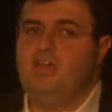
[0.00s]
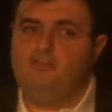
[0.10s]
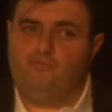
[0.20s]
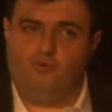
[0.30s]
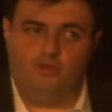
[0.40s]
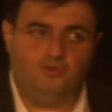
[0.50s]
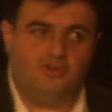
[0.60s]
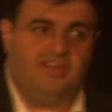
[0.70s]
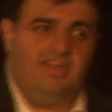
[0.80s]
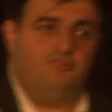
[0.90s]
If we want
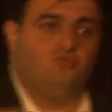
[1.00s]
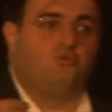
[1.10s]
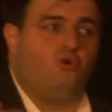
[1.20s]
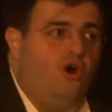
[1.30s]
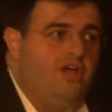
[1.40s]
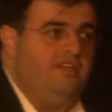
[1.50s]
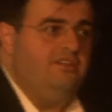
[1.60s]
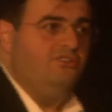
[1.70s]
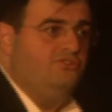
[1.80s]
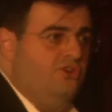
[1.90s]
to
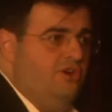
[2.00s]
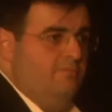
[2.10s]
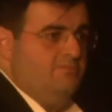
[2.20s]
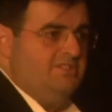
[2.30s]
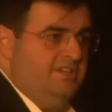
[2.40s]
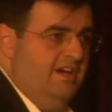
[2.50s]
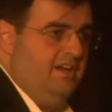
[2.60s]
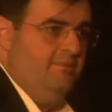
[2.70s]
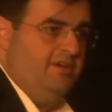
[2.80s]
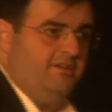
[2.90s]
coin terms in
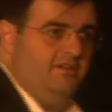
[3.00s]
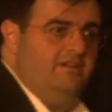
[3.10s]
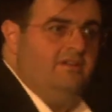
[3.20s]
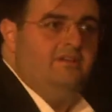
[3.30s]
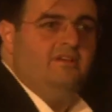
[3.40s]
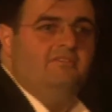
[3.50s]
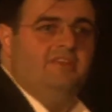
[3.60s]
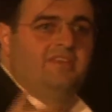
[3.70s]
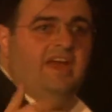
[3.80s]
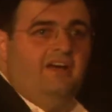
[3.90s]
Arabic,
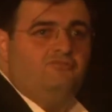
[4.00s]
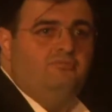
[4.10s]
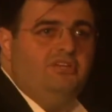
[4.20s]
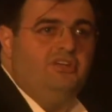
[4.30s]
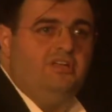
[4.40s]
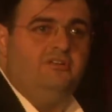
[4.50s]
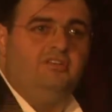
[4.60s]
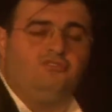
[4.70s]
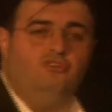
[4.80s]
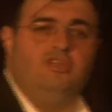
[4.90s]
then they have to be done
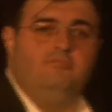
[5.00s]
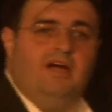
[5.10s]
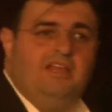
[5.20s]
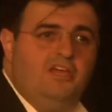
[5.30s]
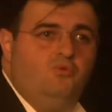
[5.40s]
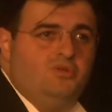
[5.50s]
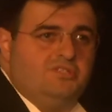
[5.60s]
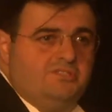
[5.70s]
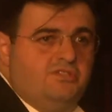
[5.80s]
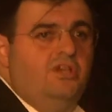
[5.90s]
not only by
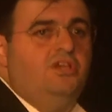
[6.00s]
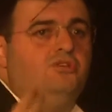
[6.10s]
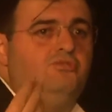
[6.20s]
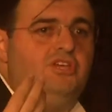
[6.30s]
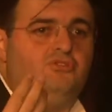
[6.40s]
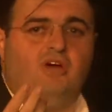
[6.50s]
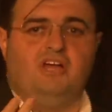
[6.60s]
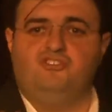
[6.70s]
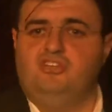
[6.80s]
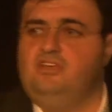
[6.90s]
linguists. You need to
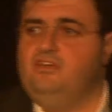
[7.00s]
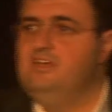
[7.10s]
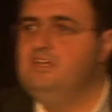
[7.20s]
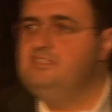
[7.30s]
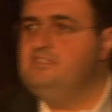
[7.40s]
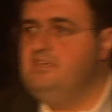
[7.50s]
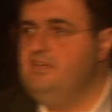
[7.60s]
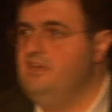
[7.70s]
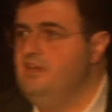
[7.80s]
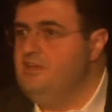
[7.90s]
actually
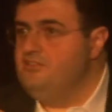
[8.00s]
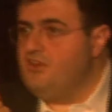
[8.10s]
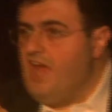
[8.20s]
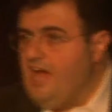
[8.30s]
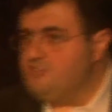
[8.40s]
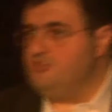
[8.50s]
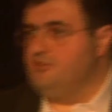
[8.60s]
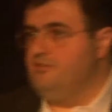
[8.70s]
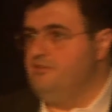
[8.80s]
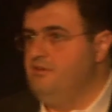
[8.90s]
see the reaction
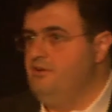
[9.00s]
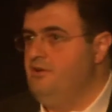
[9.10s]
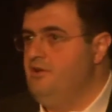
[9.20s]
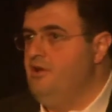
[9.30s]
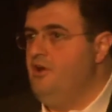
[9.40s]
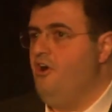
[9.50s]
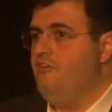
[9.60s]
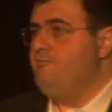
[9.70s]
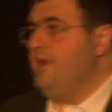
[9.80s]
of